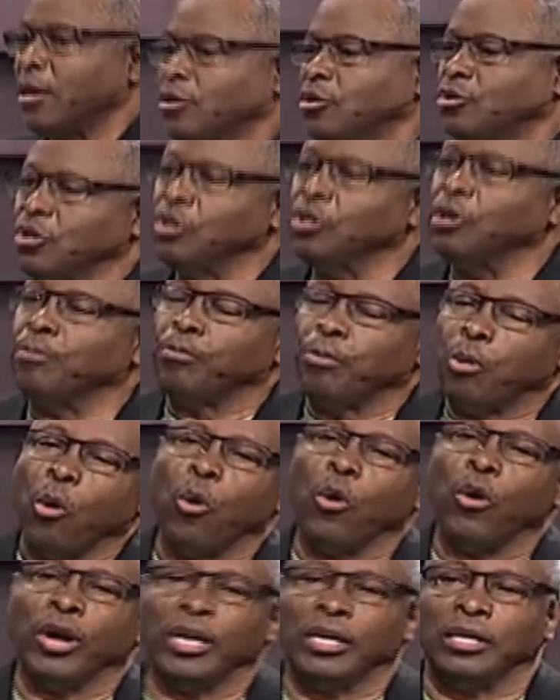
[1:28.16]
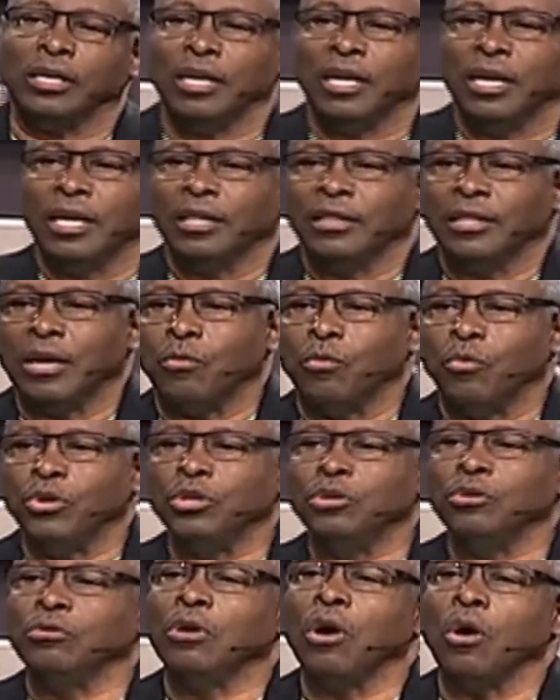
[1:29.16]
to the point that when
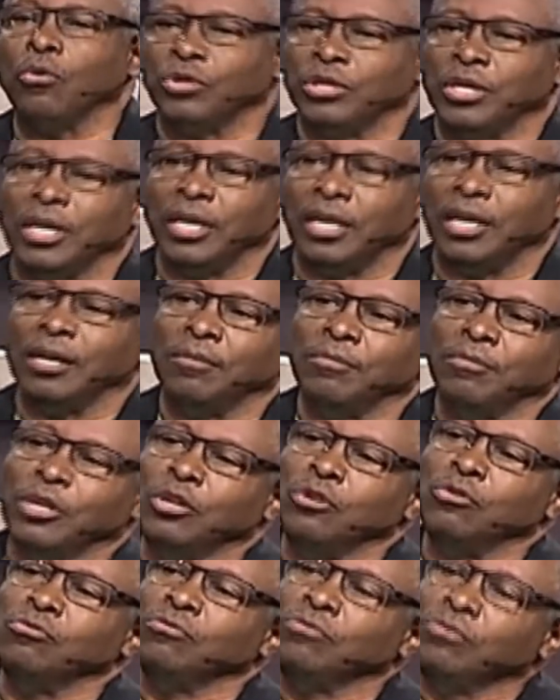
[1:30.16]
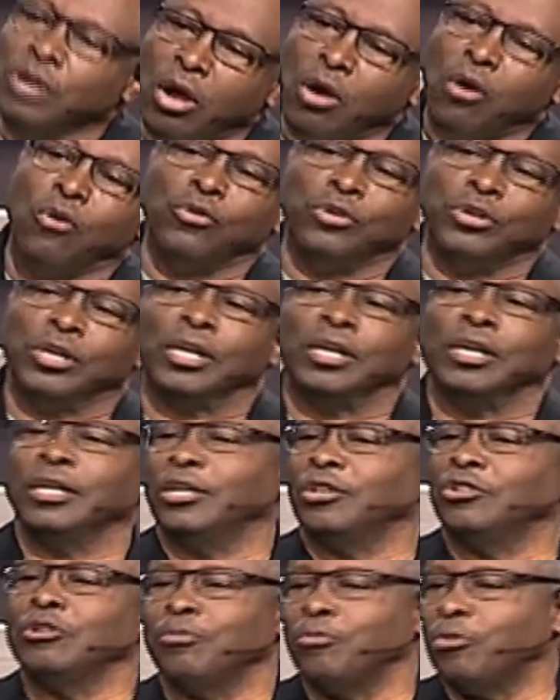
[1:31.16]
you go to Him, you know you're going to
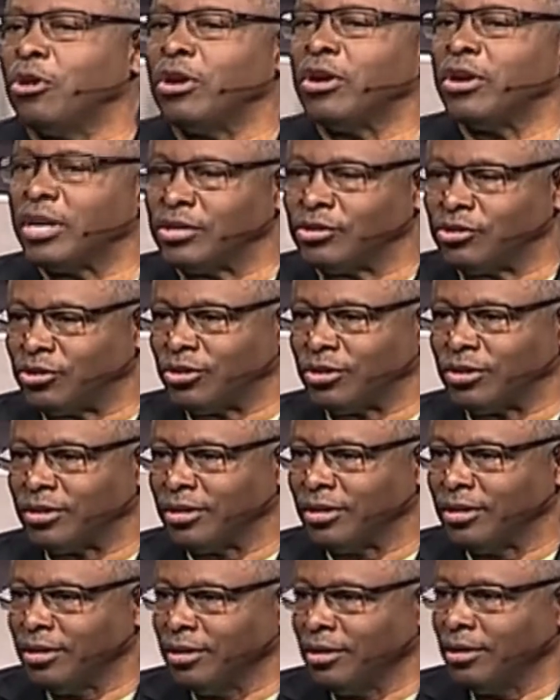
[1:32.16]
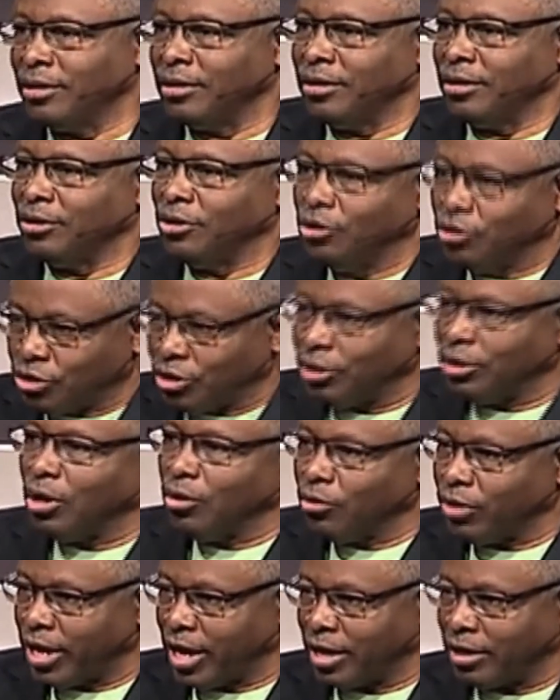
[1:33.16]
get your prayer answered. You should know
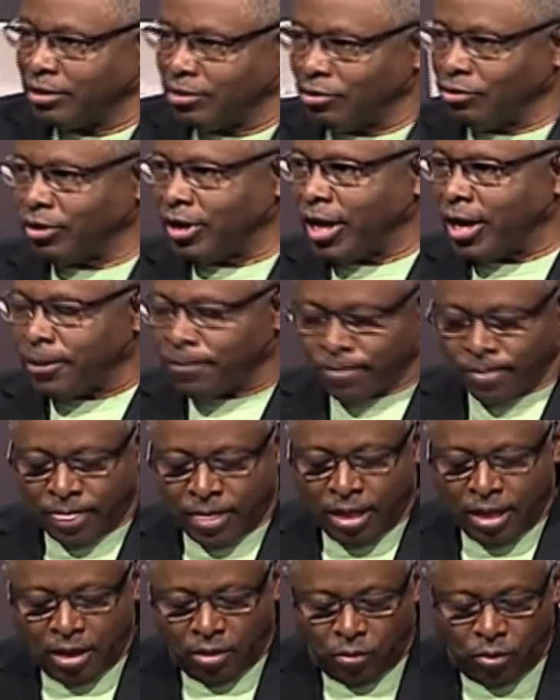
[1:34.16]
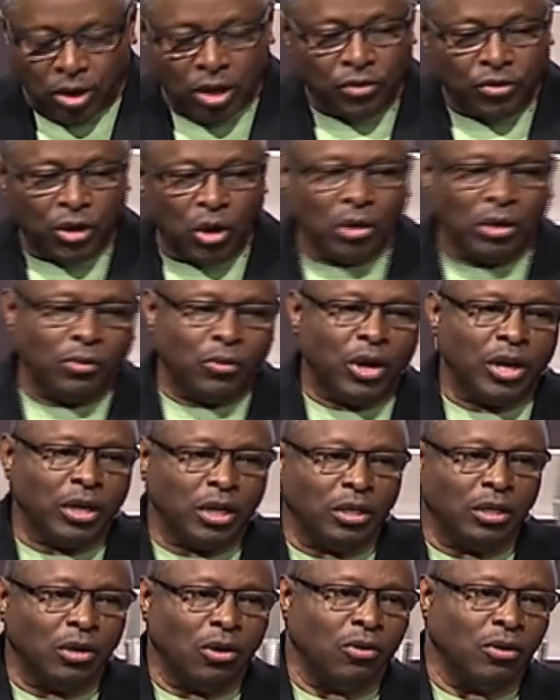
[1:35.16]
that, okay? Well, the only way you
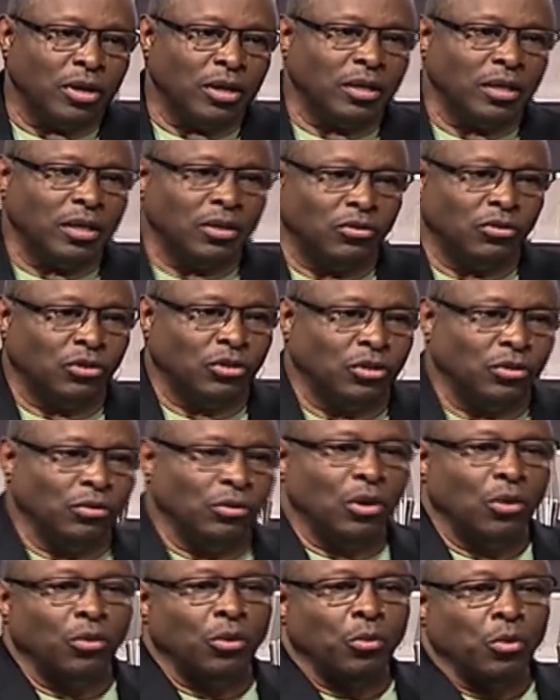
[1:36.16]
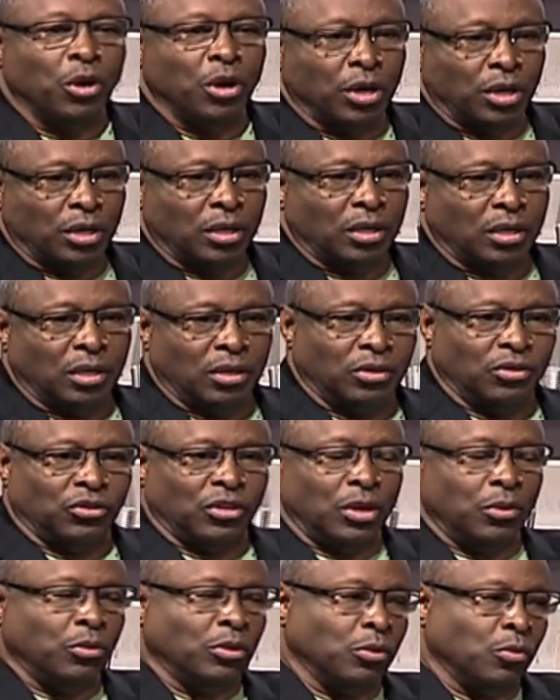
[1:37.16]
can know it is to know the Word. See
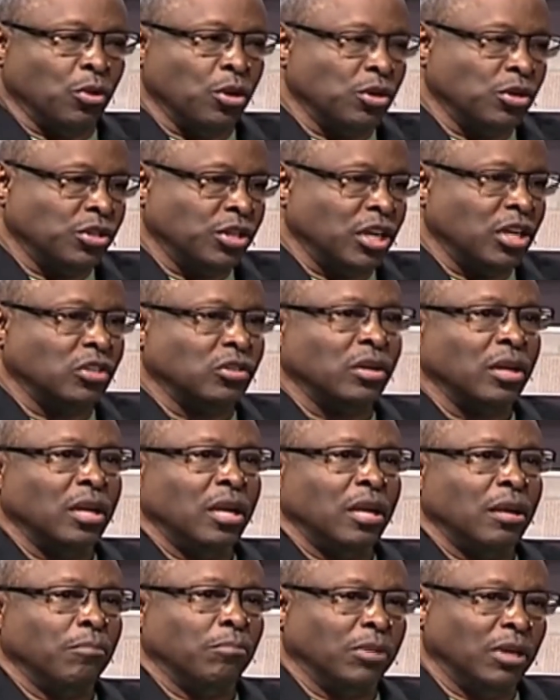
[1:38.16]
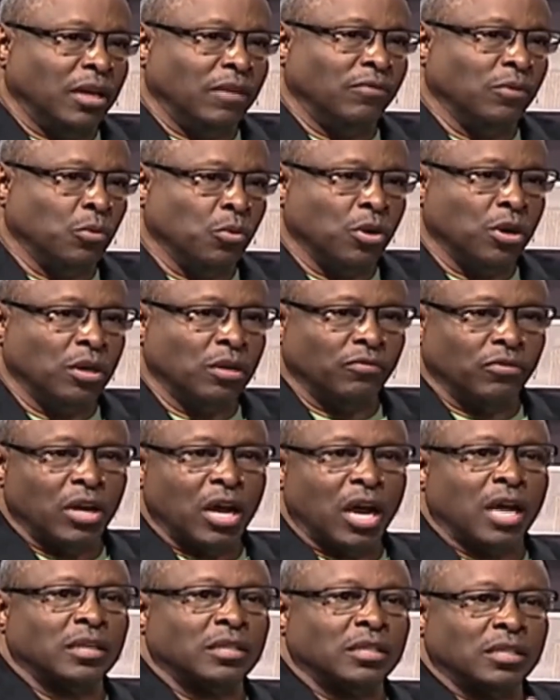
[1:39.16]
what the Word says. Believe the Word. If
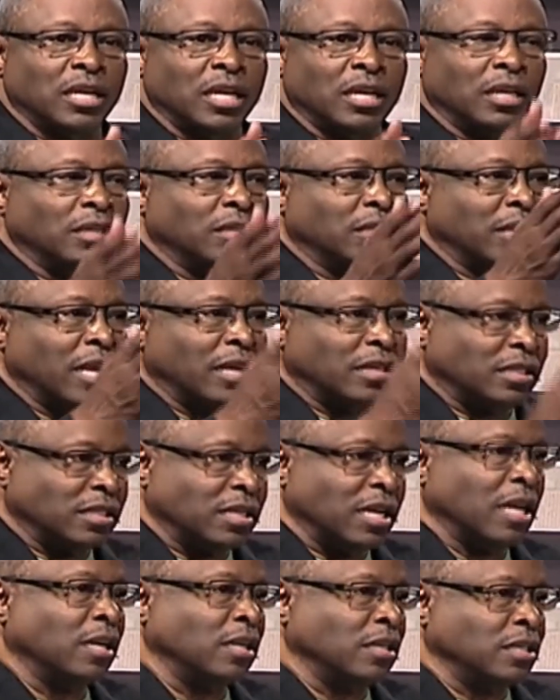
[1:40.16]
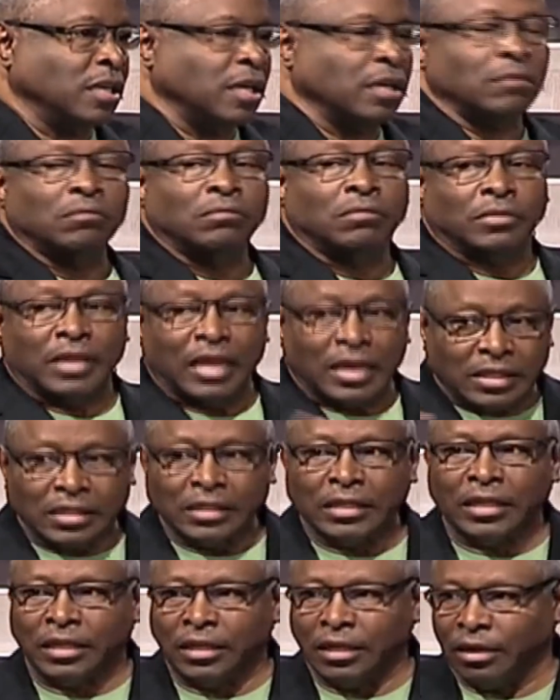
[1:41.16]
God said it, that settles it. That's the
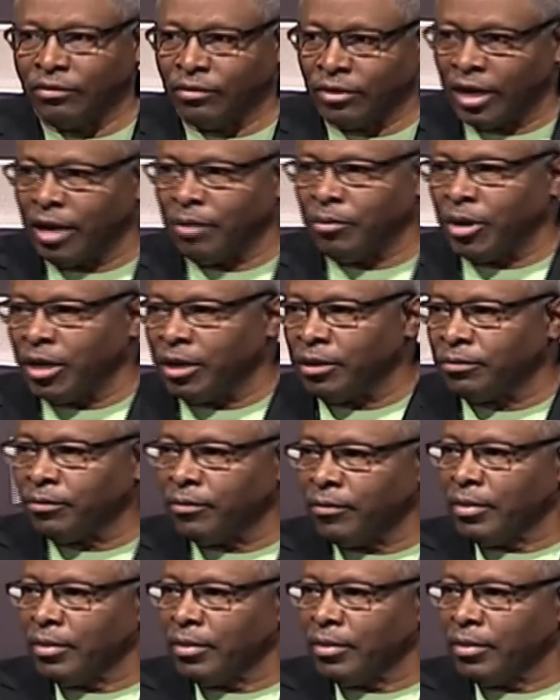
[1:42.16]
end of it. Amen?